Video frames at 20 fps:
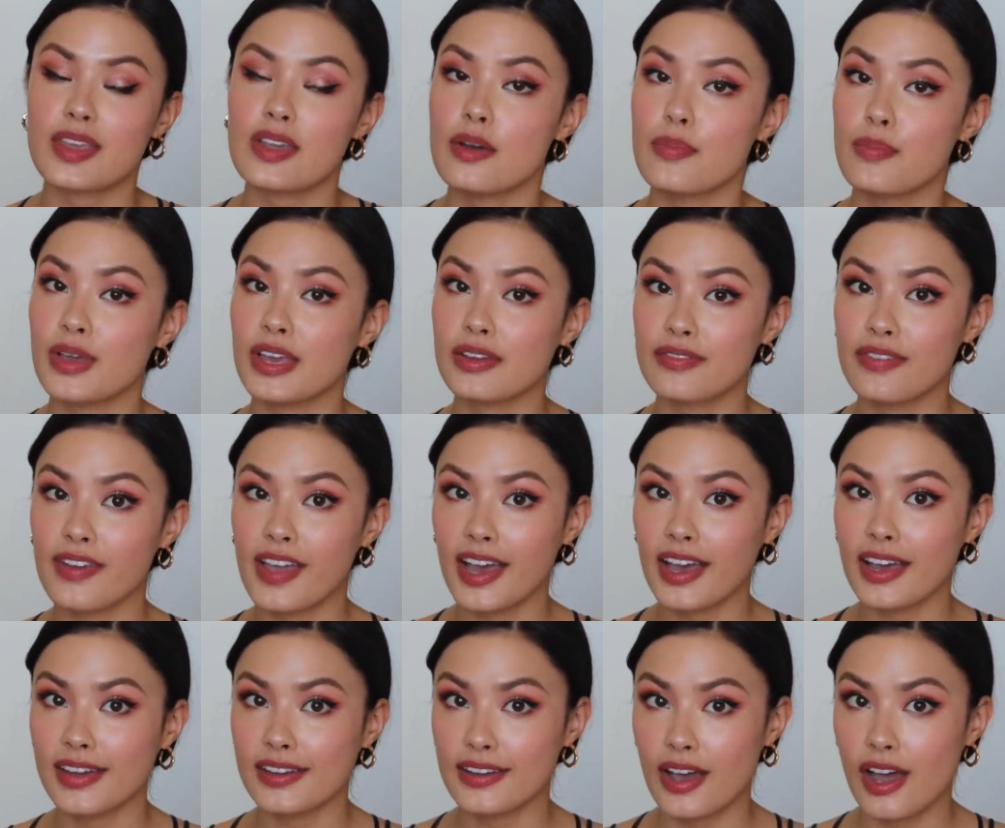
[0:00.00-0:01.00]
a big
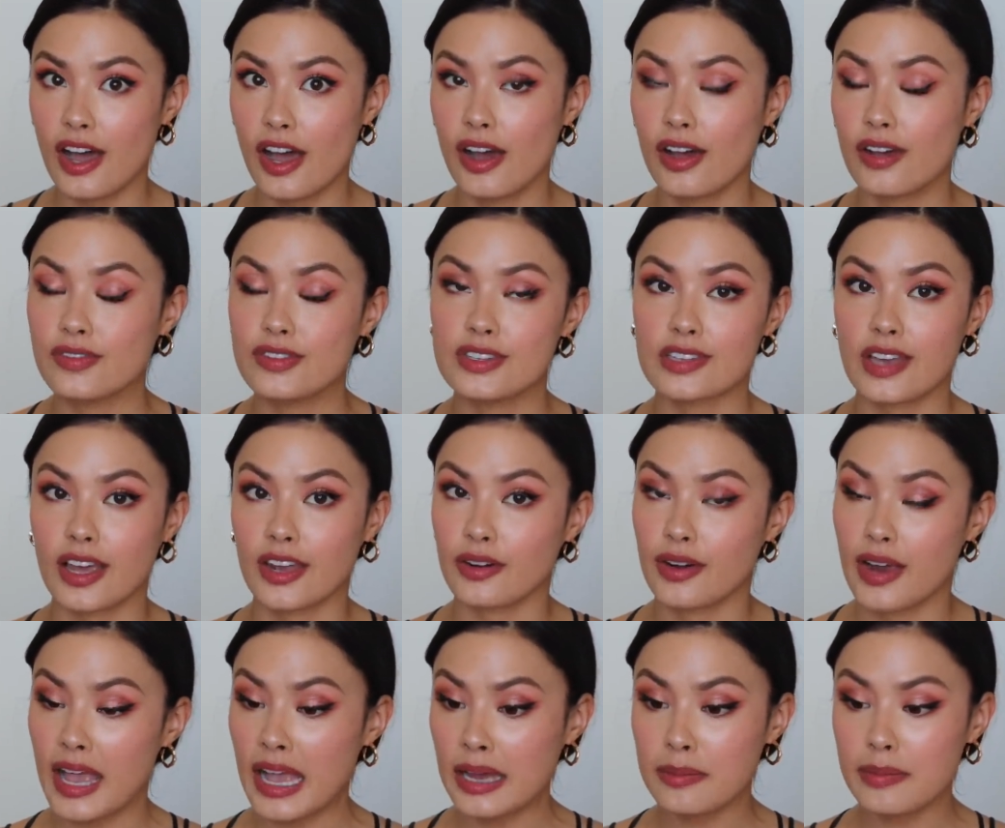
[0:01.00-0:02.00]
fan of designer
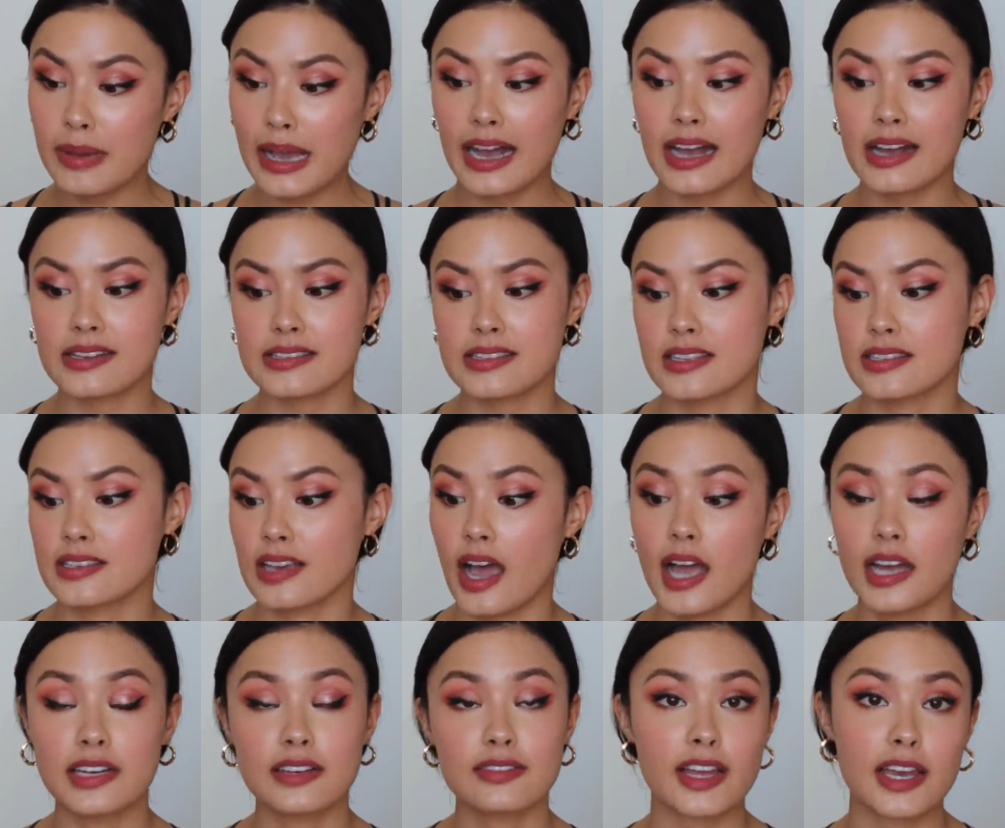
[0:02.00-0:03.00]
handbags. It's
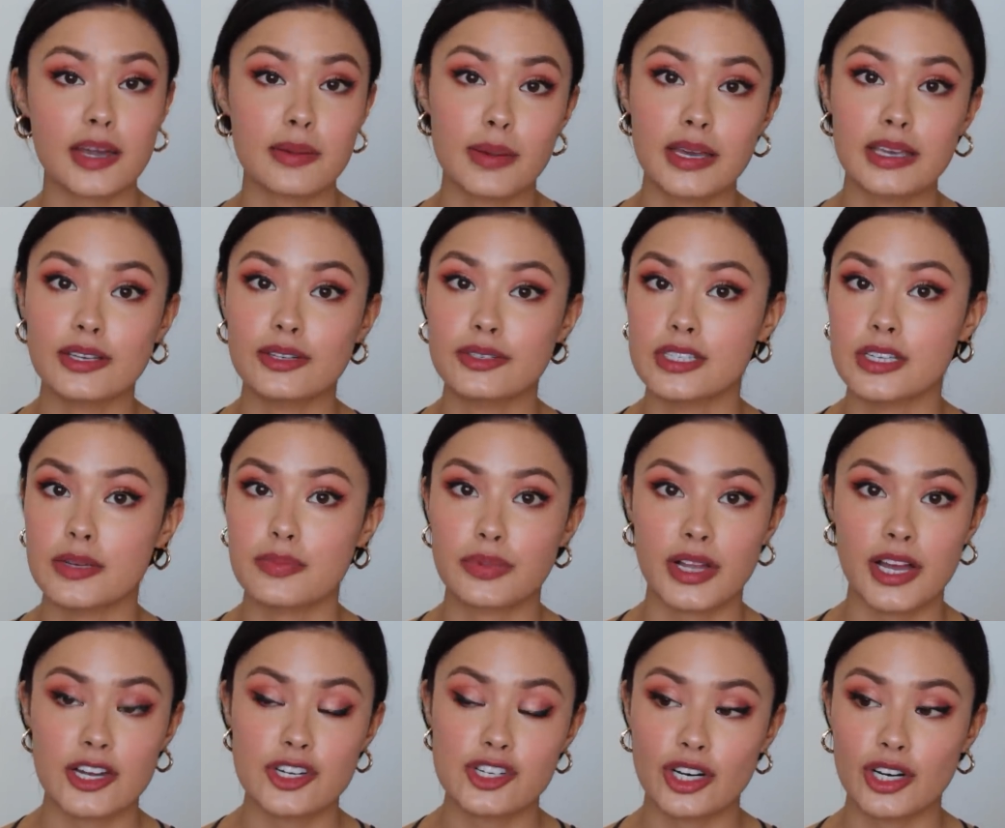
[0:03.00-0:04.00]
kind of like my guilty
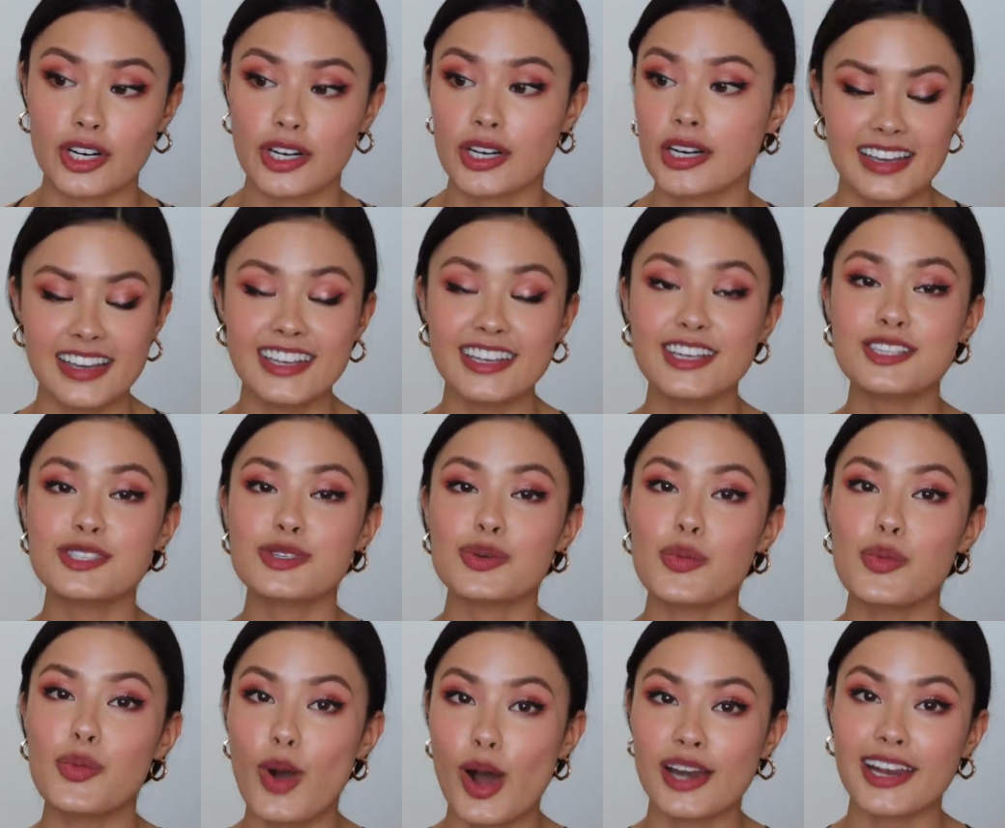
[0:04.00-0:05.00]
pleasure. It is
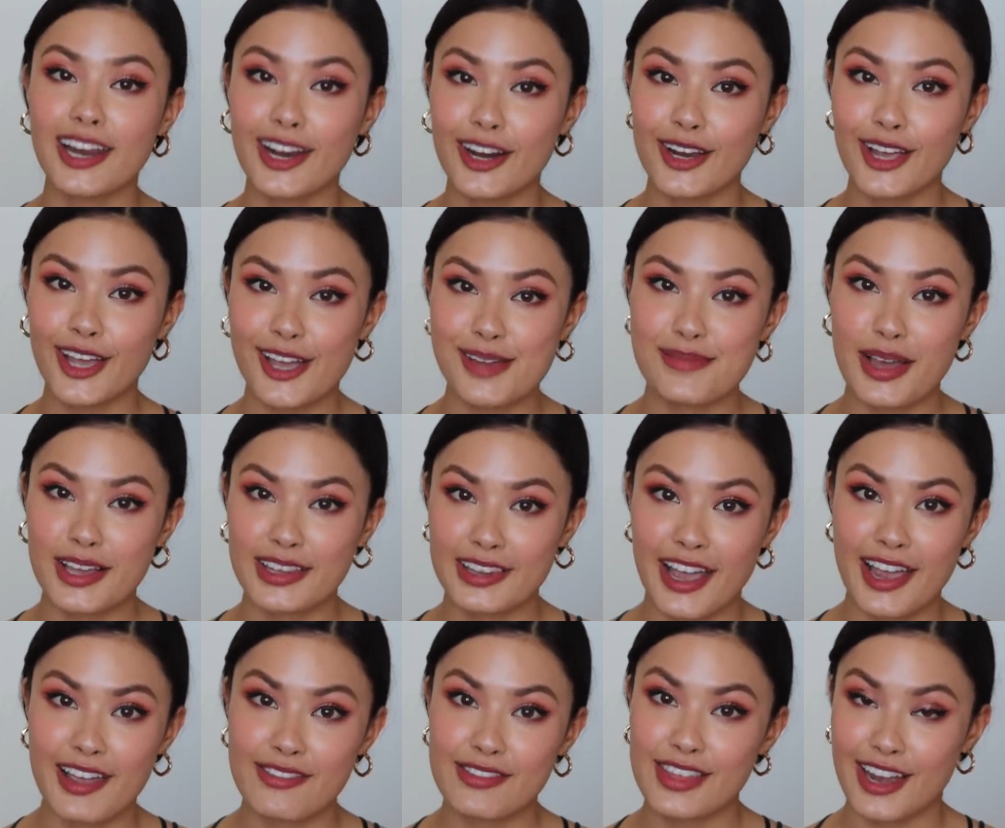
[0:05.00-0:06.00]
one area in my
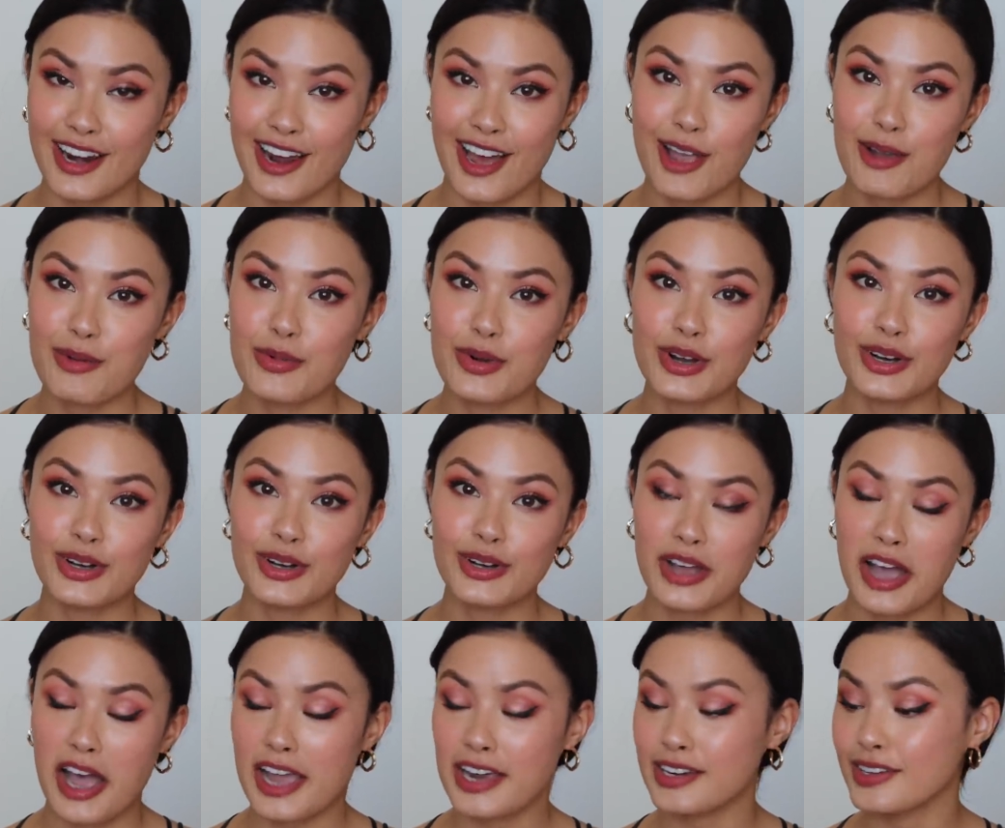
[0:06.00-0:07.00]
life that I will
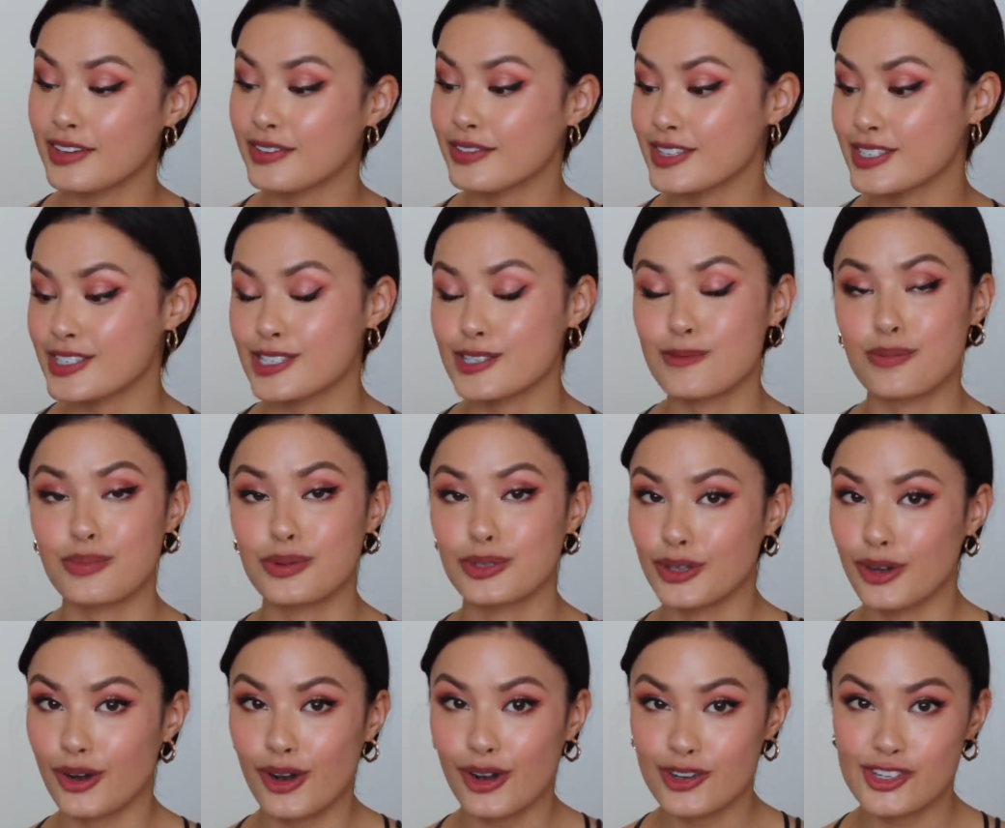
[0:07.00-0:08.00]
kind of
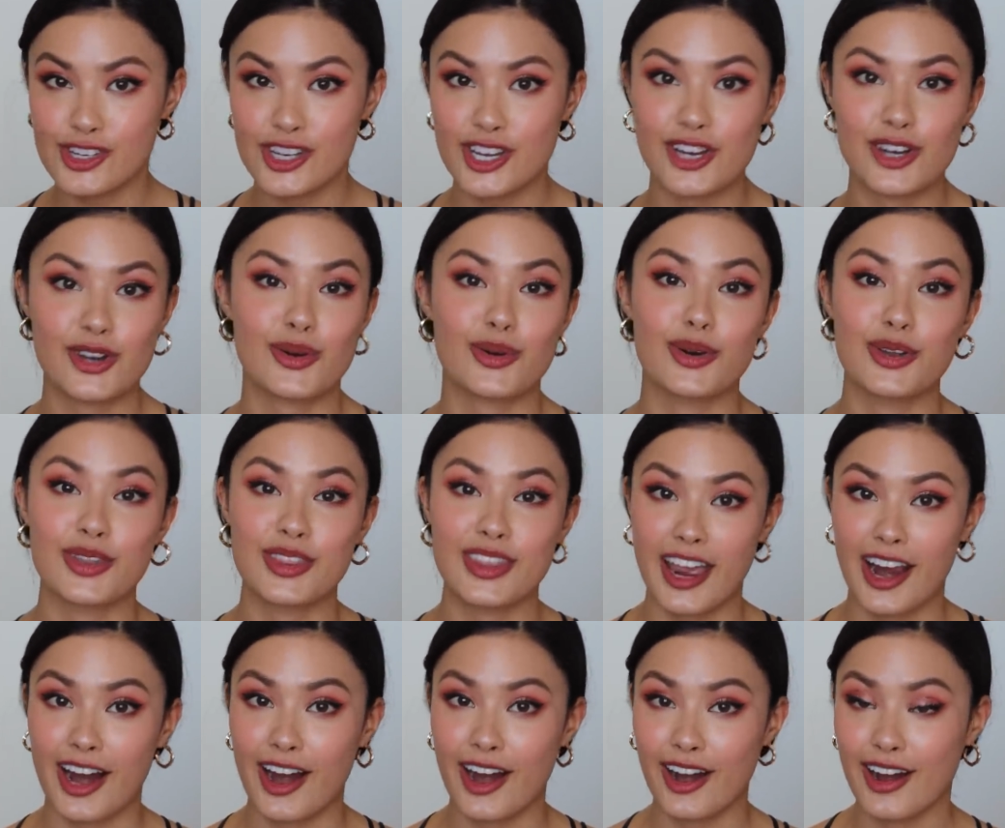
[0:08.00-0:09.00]
splurge here or
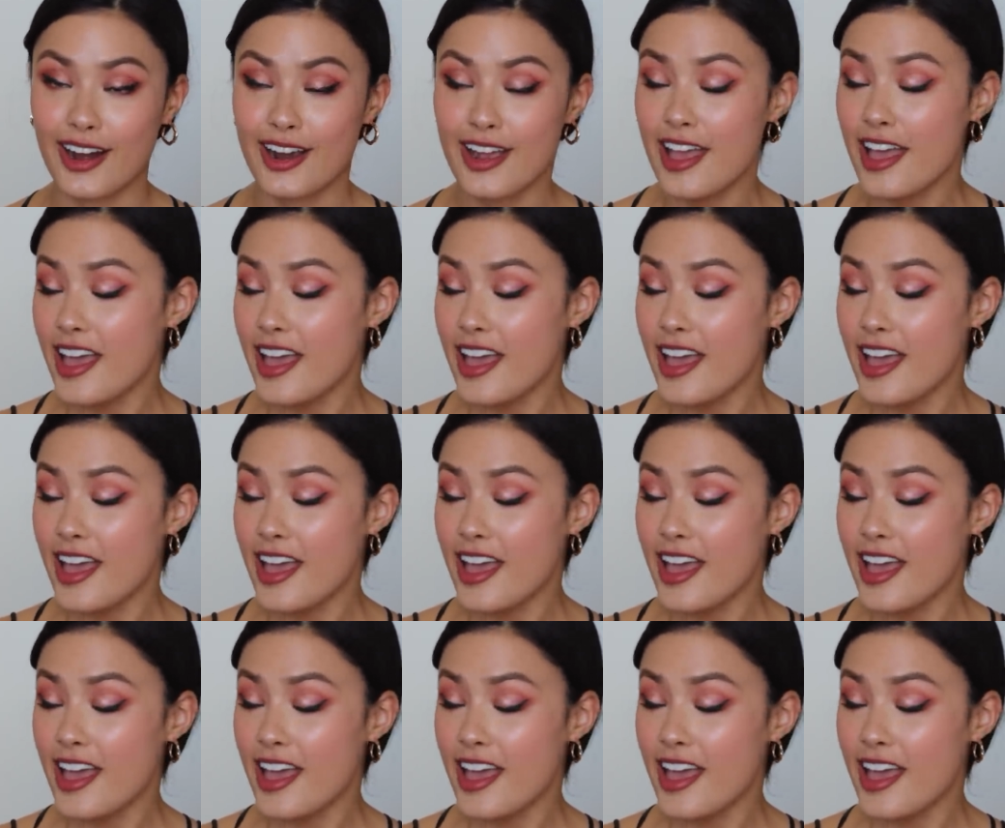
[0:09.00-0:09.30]
there.